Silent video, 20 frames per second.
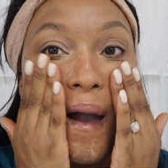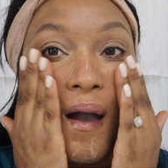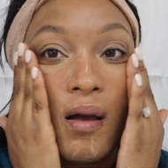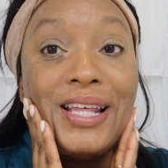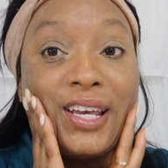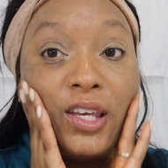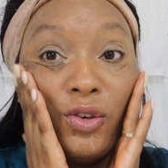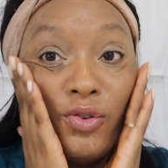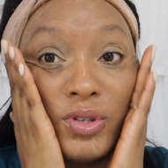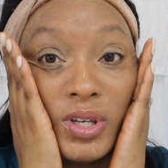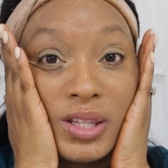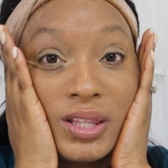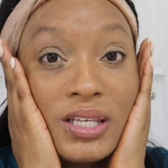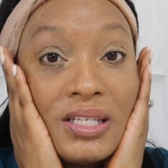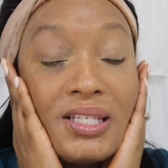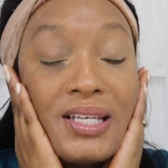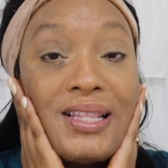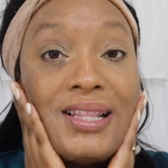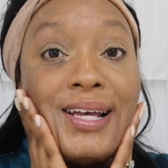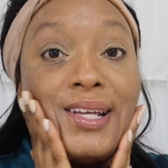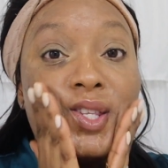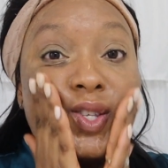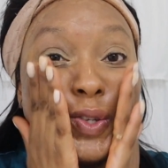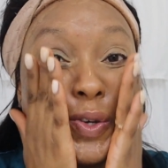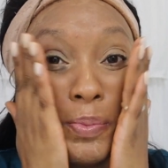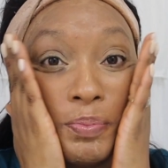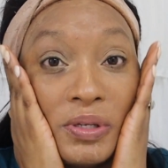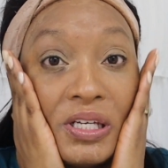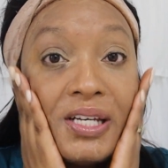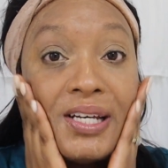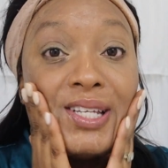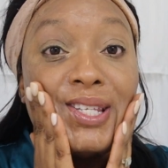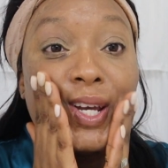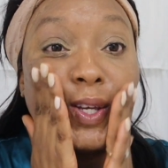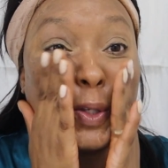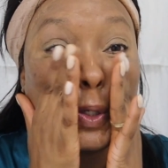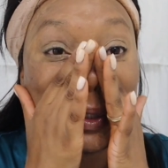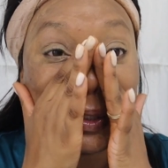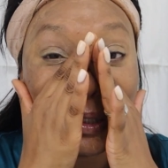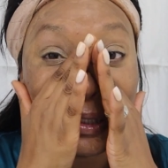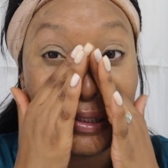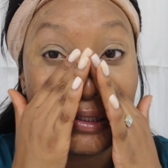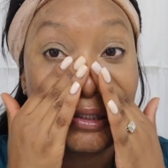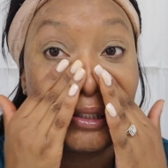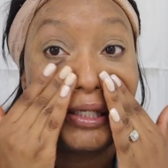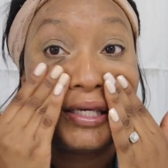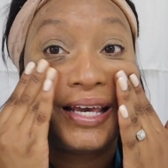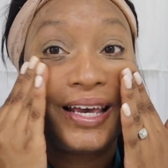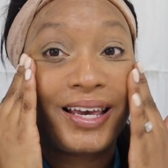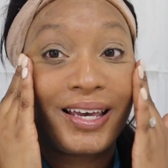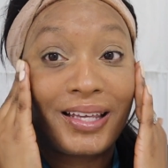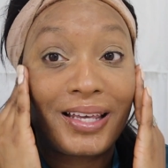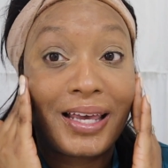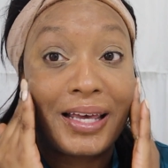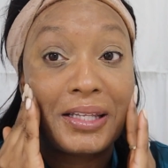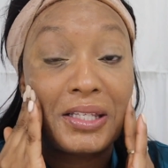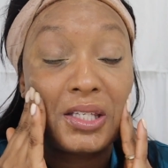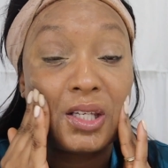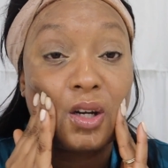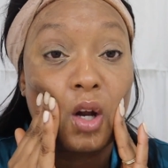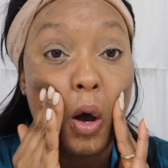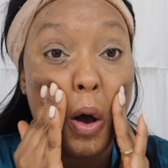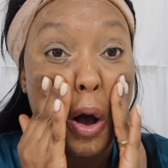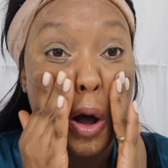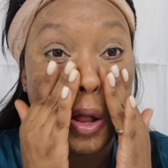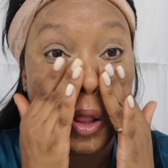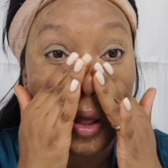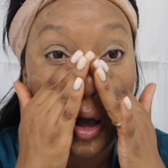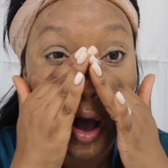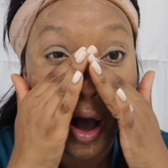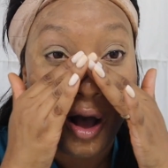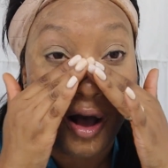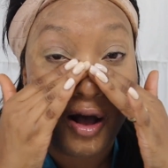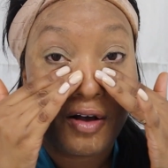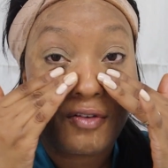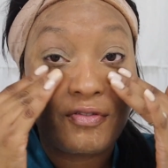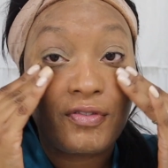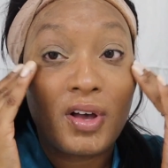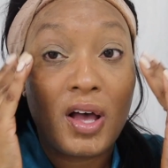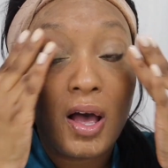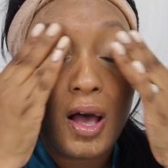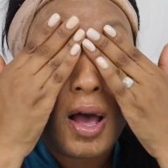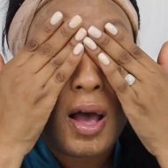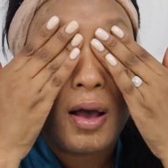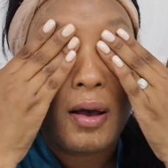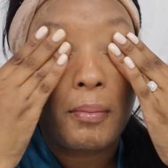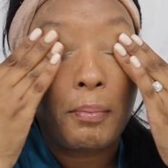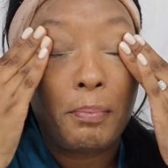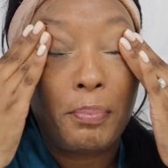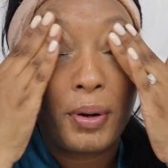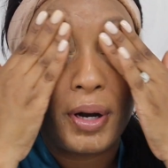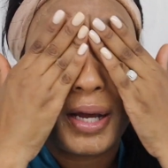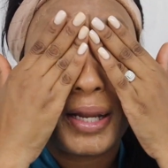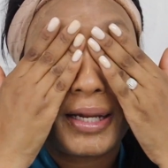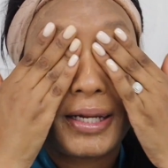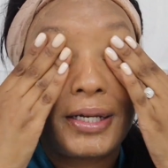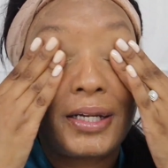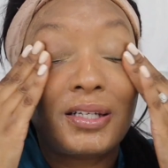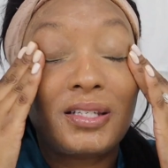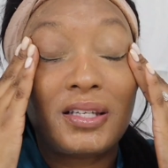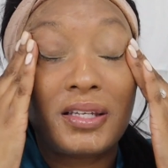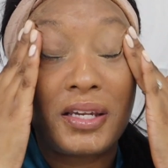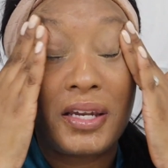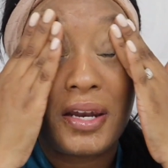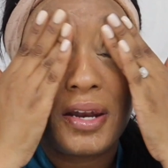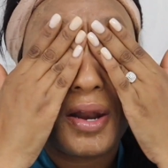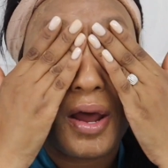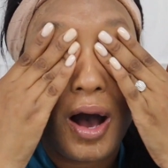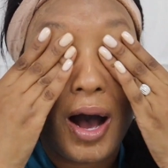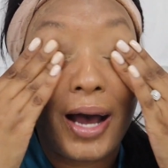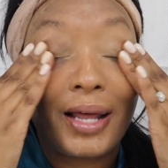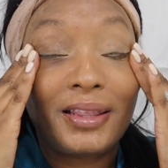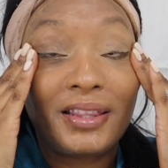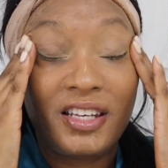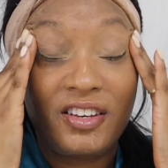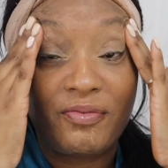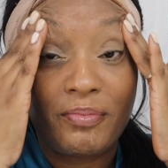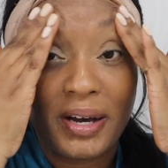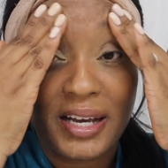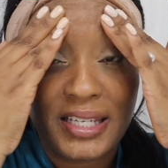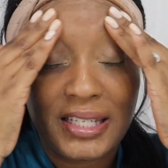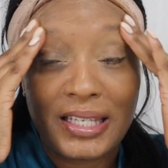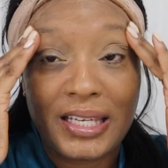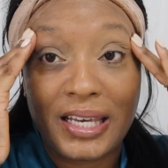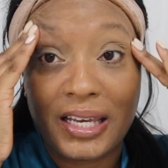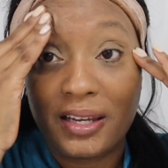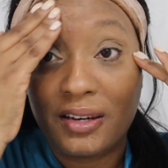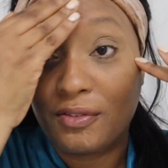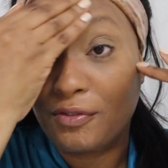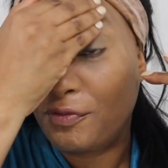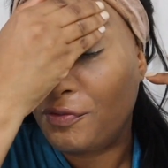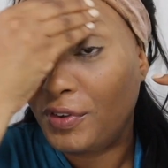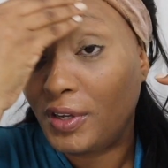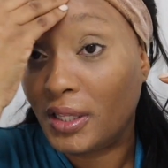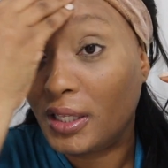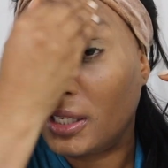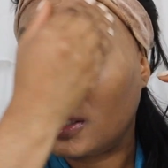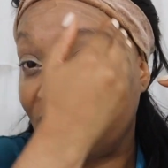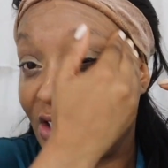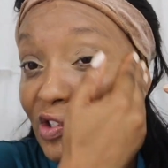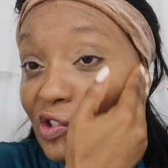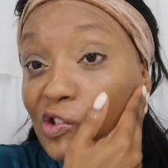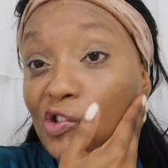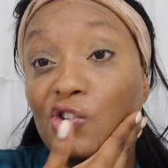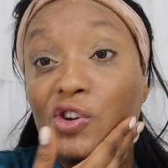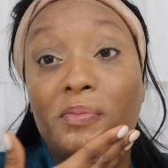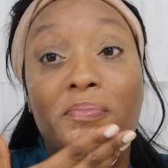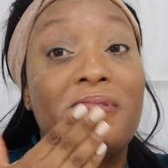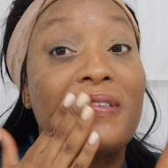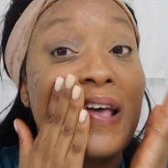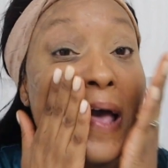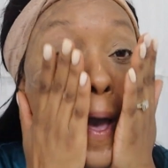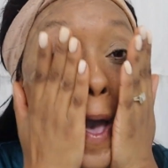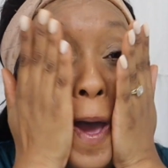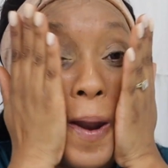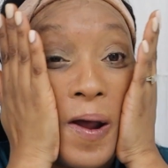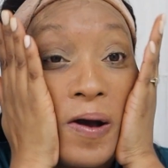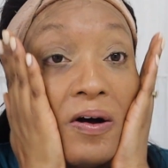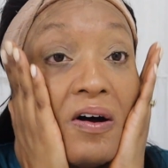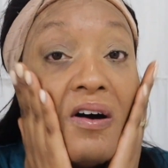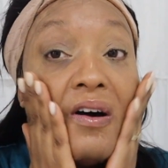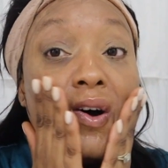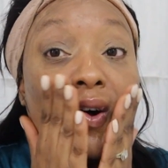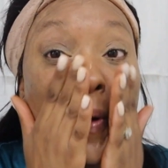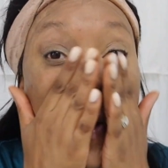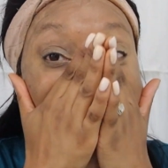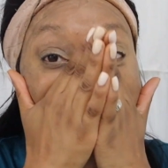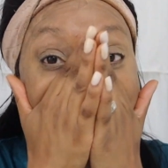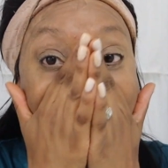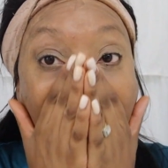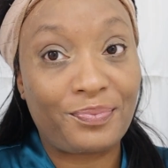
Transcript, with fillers: I like using this cleanser because as you can see, it gets it all off, but it does not leave my skin feeling stripped at all.